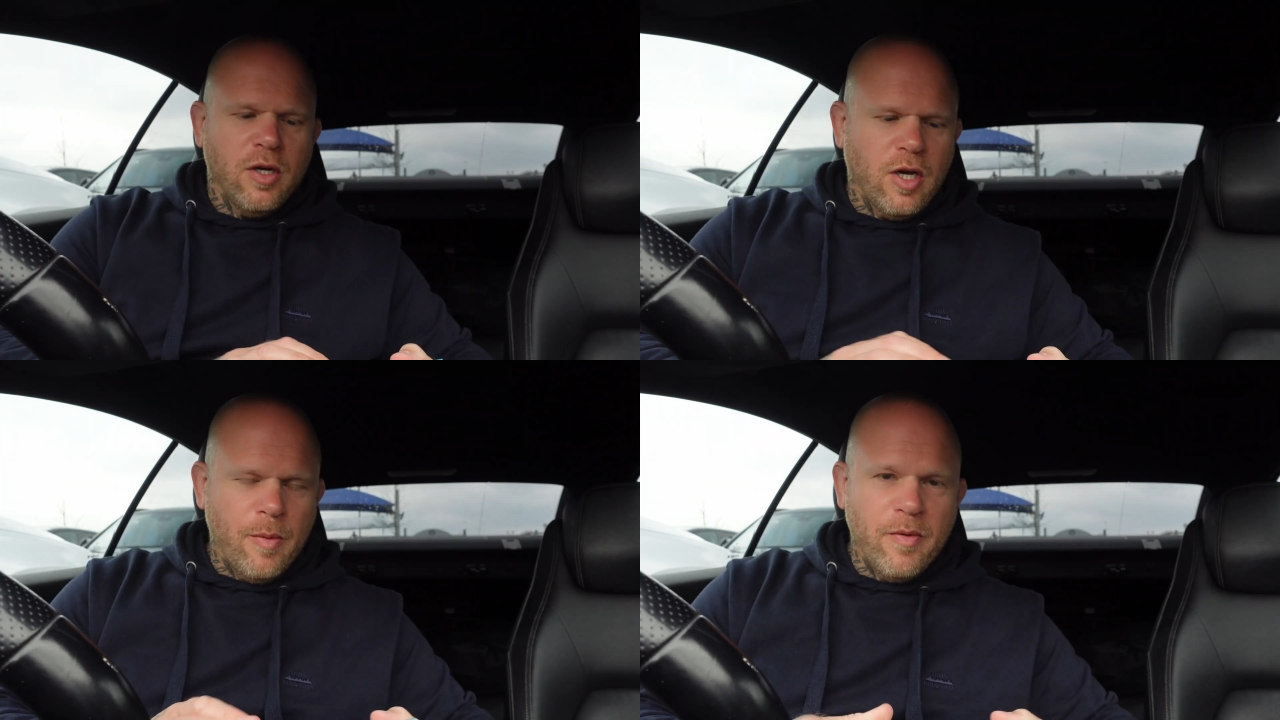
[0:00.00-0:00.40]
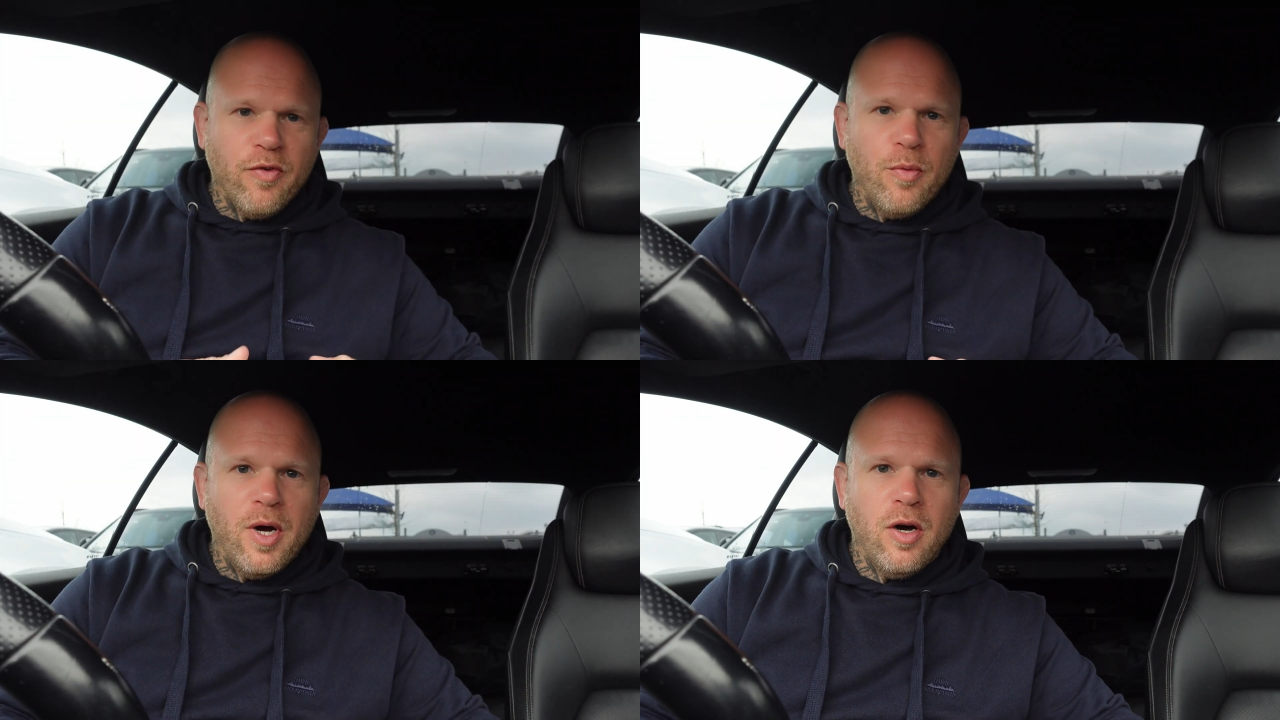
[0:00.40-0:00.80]
Coming
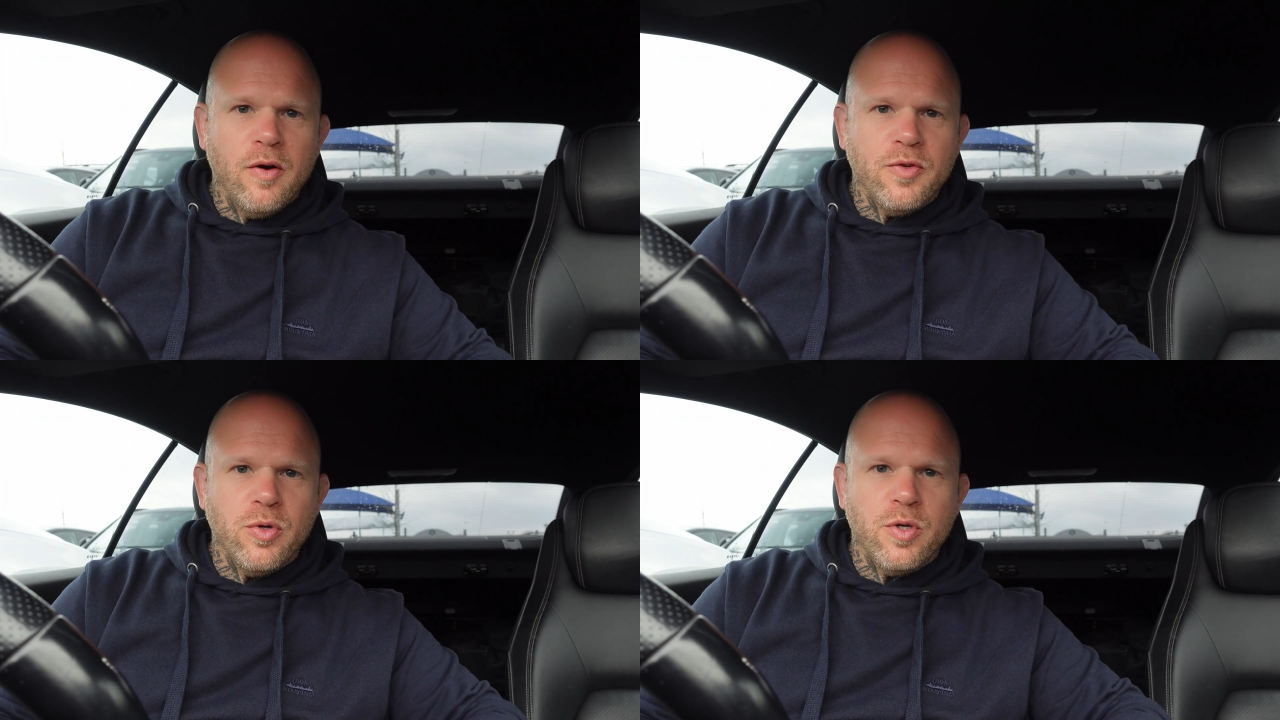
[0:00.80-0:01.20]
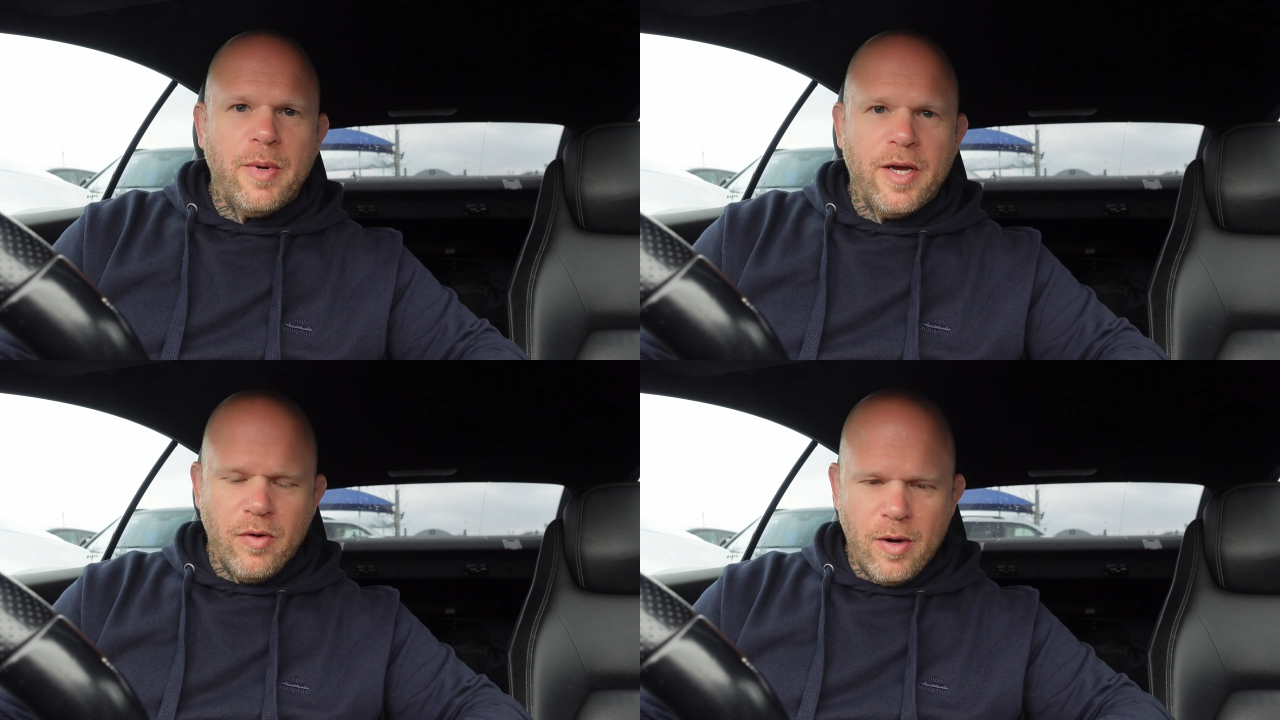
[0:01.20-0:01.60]
from a half Jewish
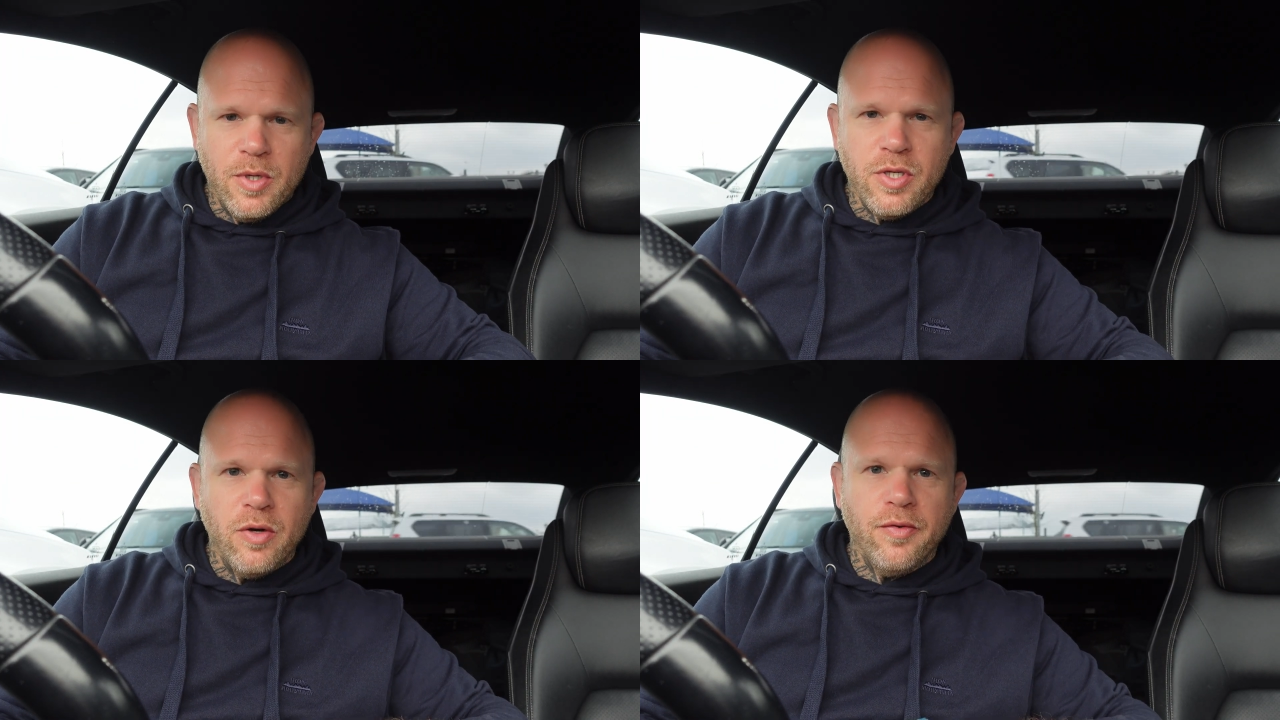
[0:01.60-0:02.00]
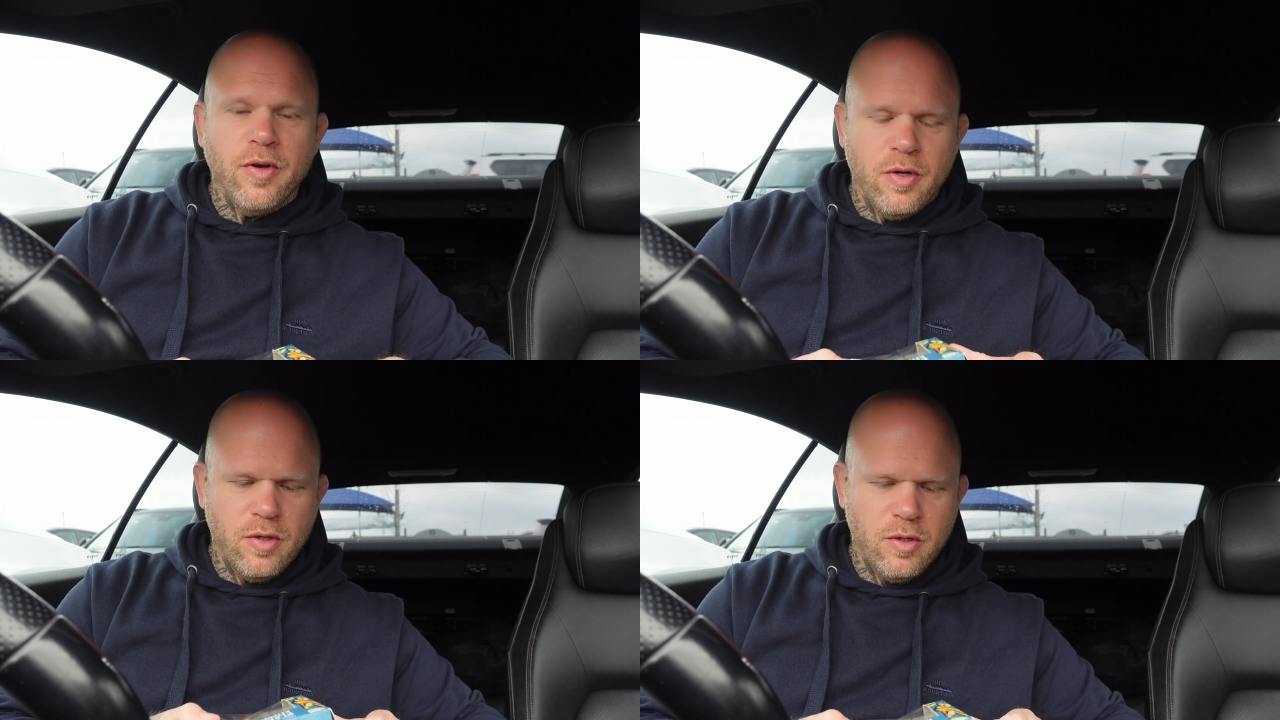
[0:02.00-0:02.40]
background
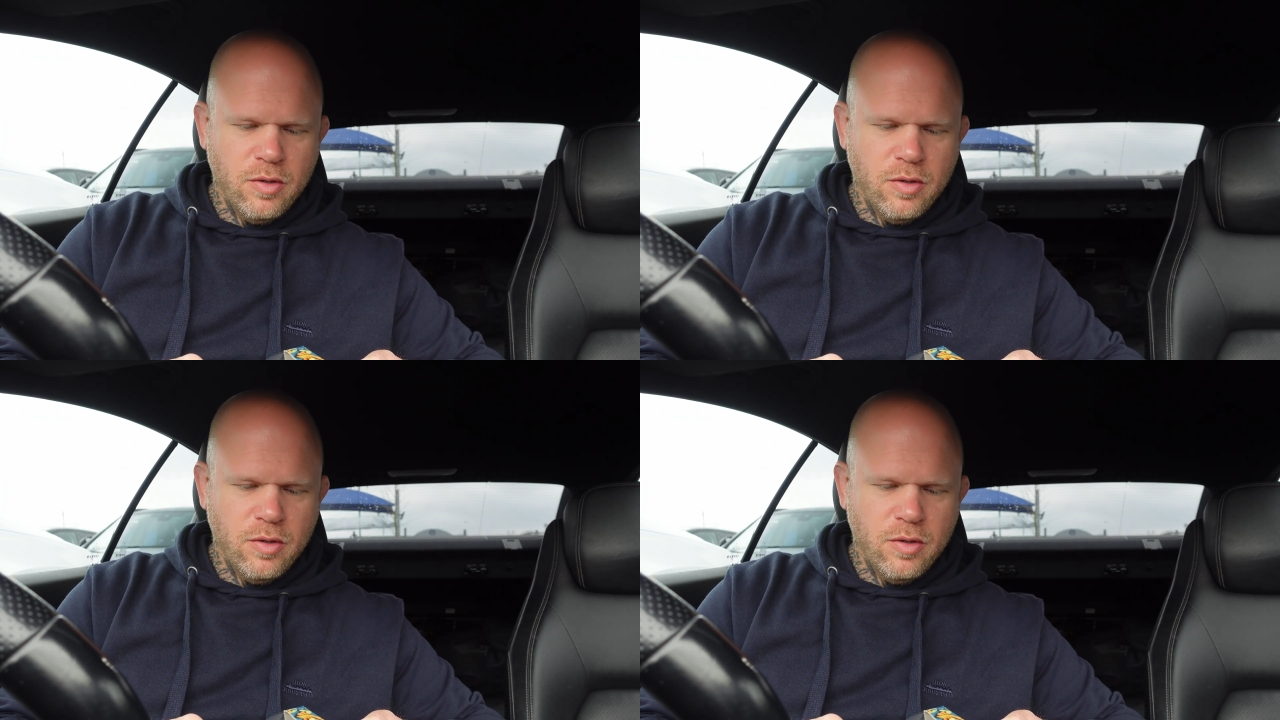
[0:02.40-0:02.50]
myself,